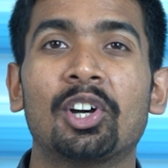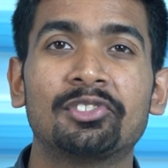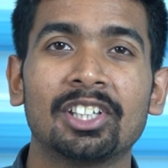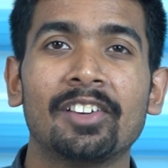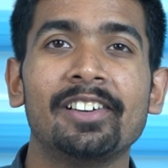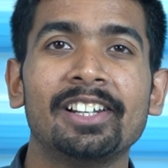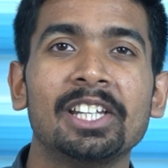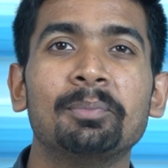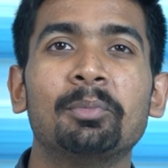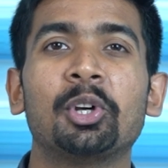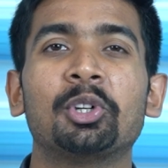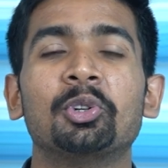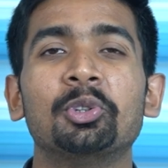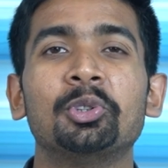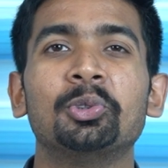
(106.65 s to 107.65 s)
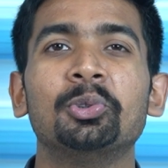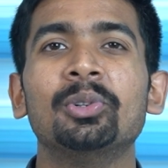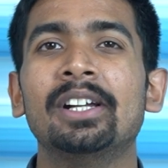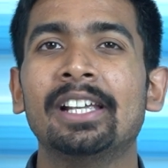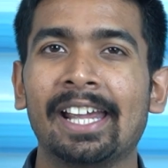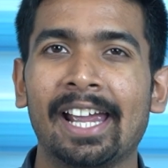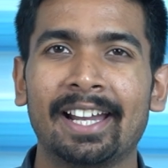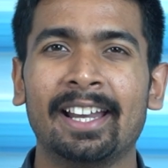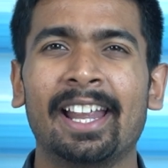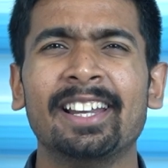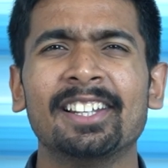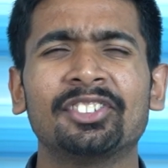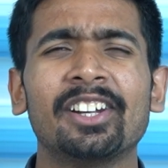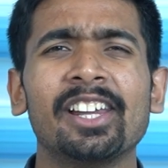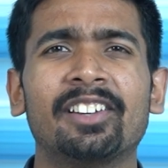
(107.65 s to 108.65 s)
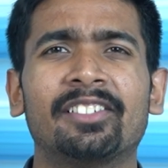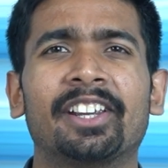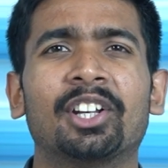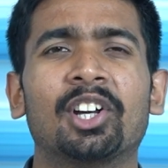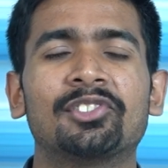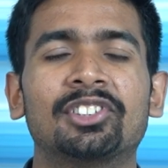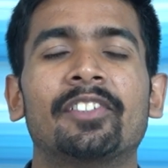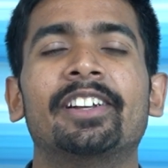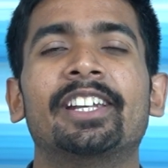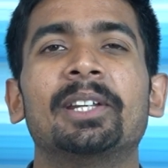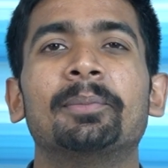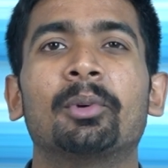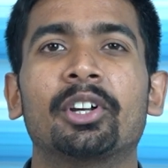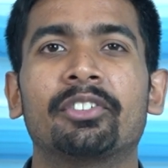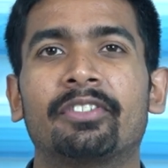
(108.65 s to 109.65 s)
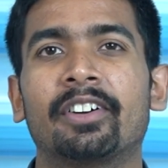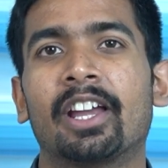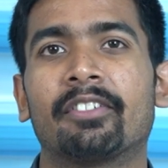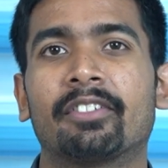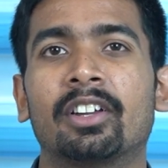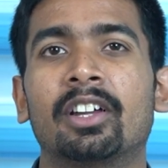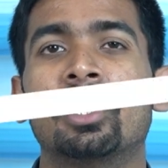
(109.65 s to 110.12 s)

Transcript: of 17.02 and a strike rate of 17.5.